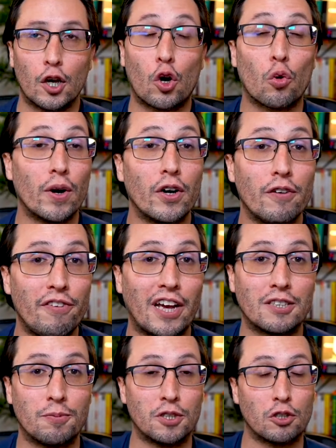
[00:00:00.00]
career
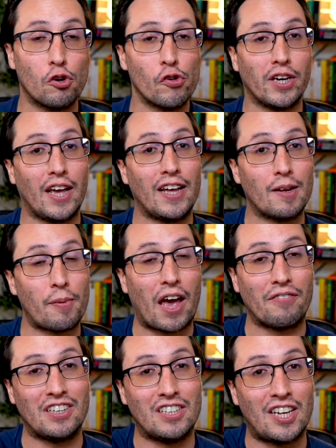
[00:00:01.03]
advancement is going to end up
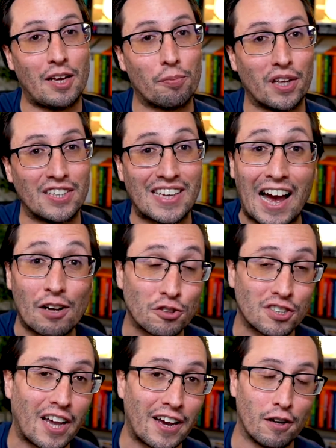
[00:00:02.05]
having to take place
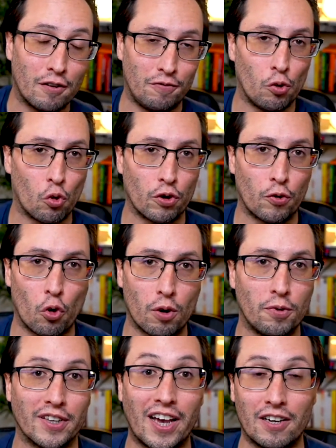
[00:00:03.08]
outside of your
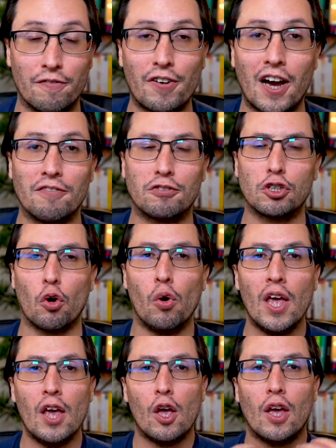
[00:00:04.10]
normal 9 to 5. So
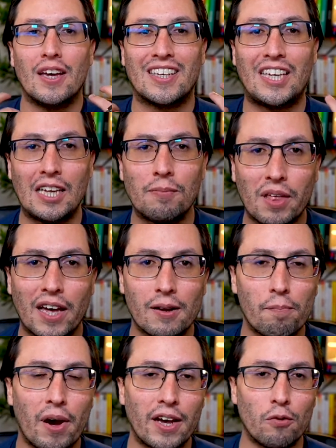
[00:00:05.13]
keep that
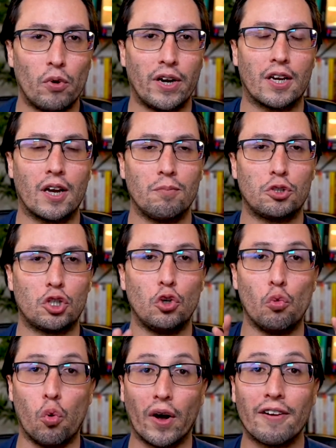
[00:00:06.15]
in mind when it comes
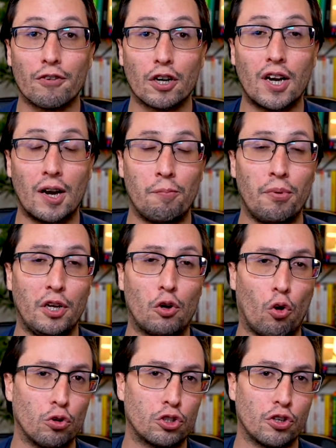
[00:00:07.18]
to whatever company
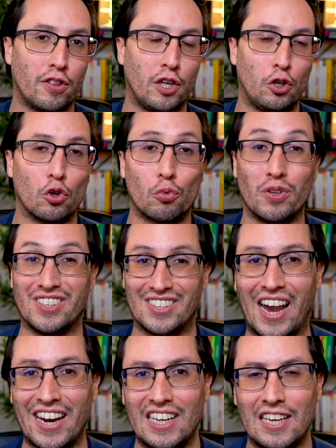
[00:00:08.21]
culture that you're
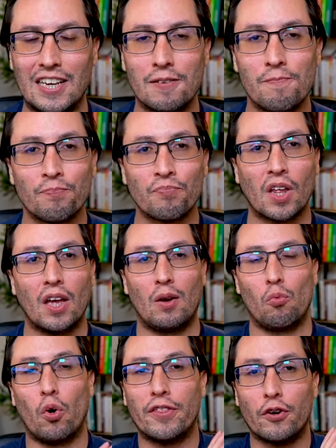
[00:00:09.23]
residing in,
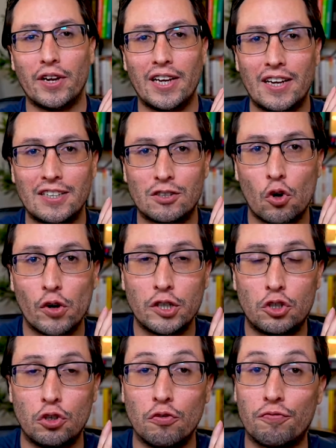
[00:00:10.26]
whether it is
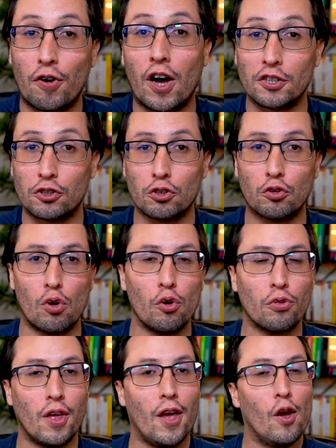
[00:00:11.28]
going to foster
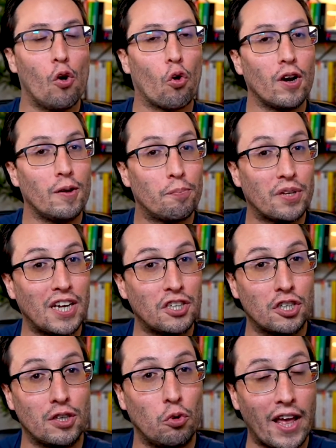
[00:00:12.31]
growth or it
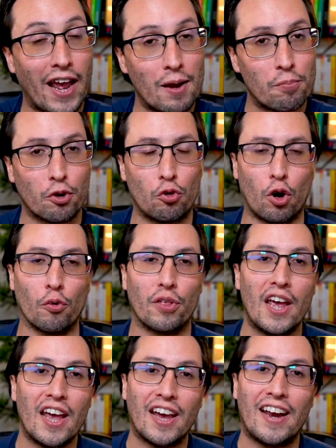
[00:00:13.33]
potentially will hamper
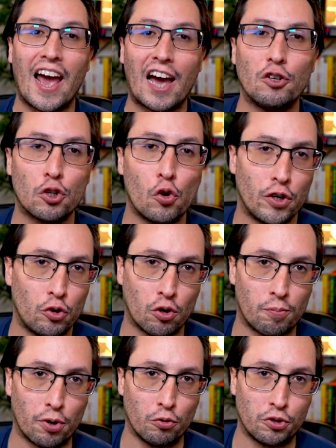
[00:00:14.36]
growth, and how you're going to
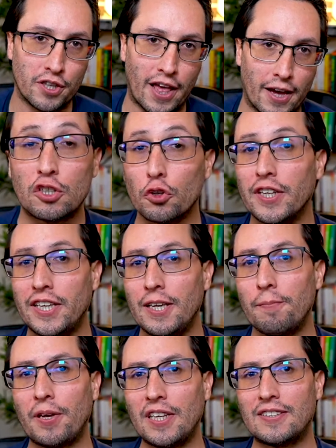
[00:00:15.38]
approach that. So the
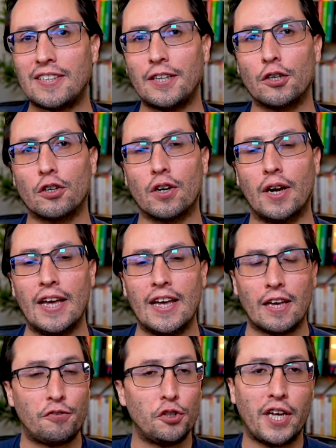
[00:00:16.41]
key piece here,
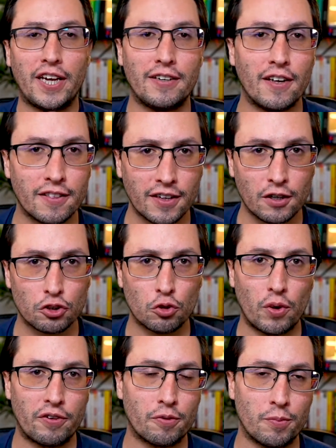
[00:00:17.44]
if you take nothing else
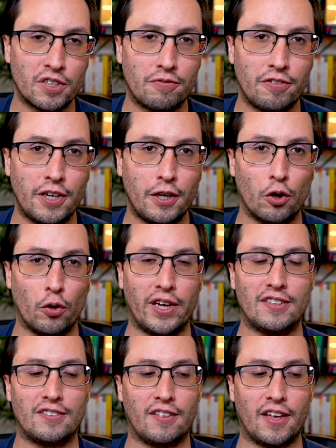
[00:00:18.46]
away from this video,
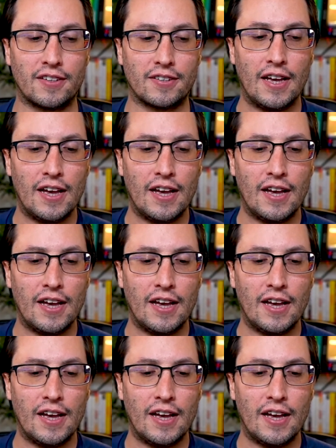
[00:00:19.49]
is that